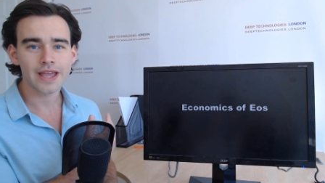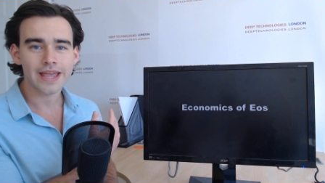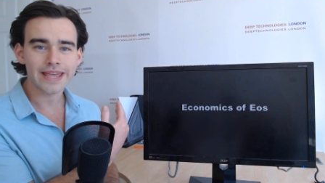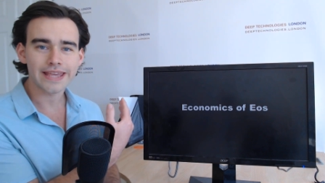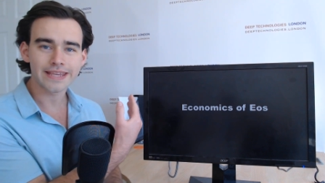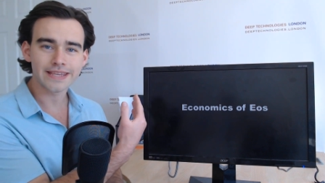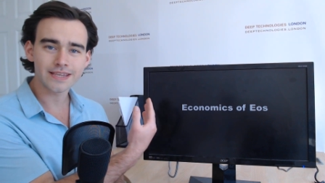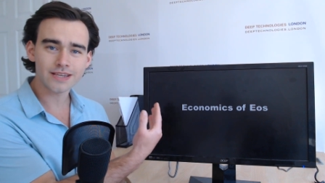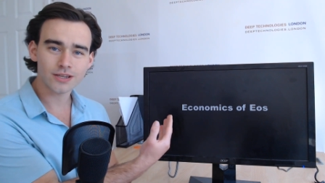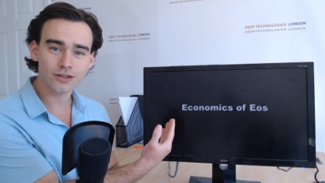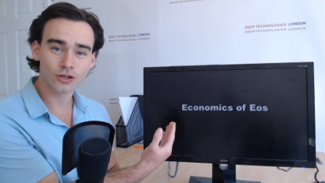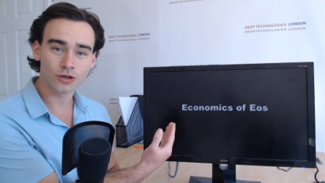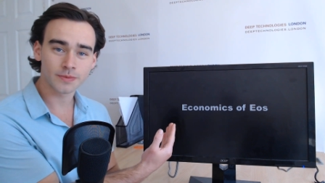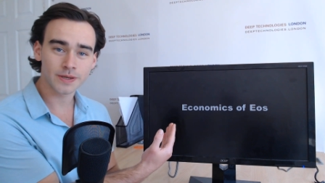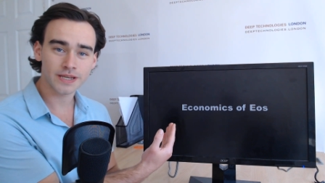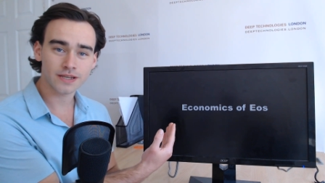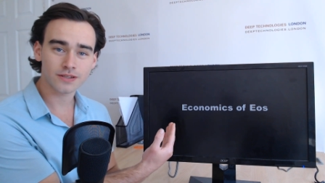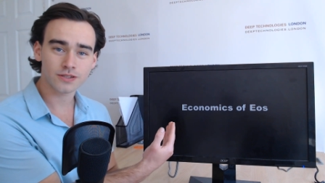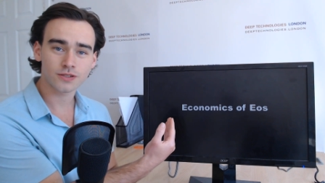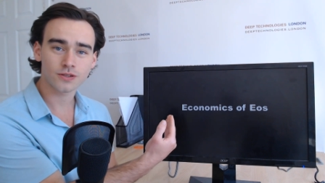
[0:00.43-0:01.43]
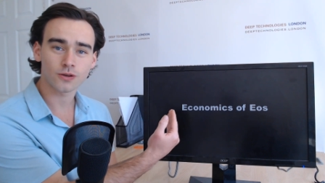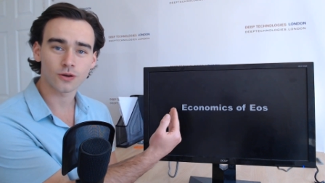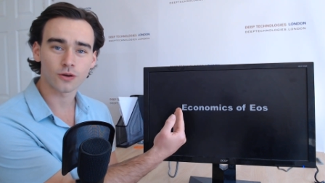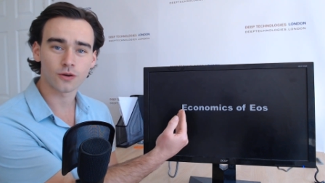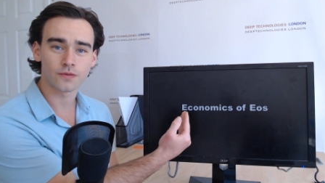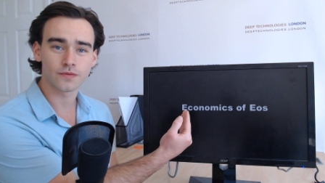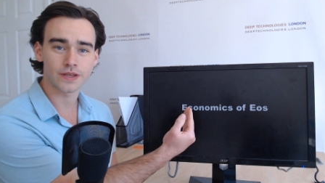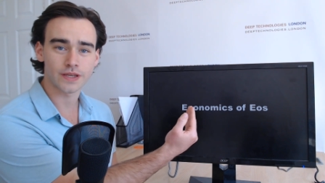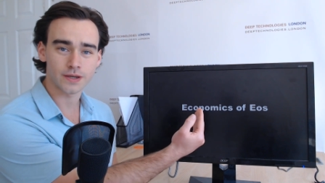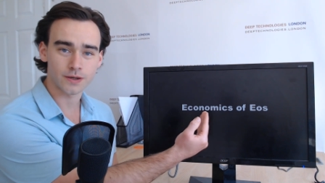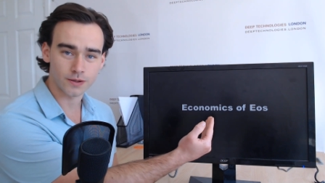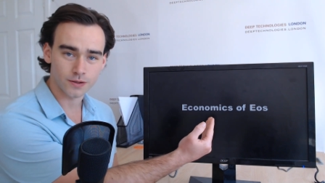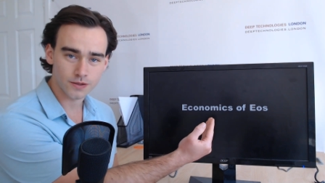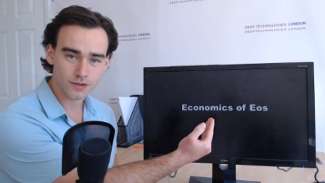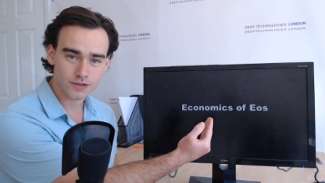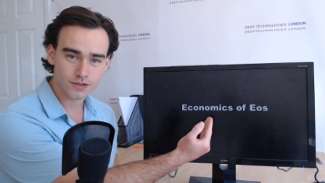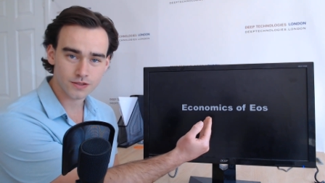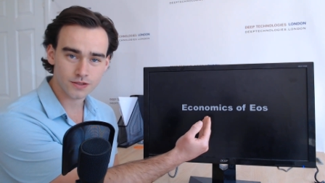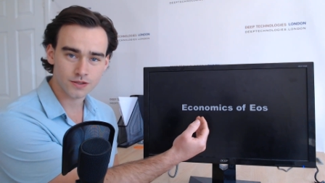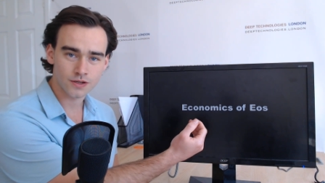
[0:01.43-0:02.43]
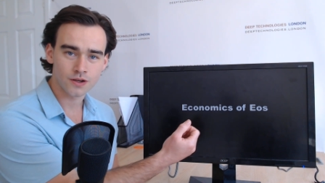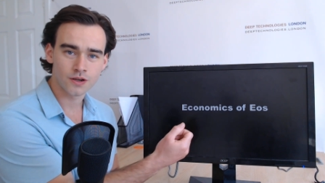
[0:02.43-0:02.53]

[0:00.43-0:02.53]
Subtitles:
Economics of EOS.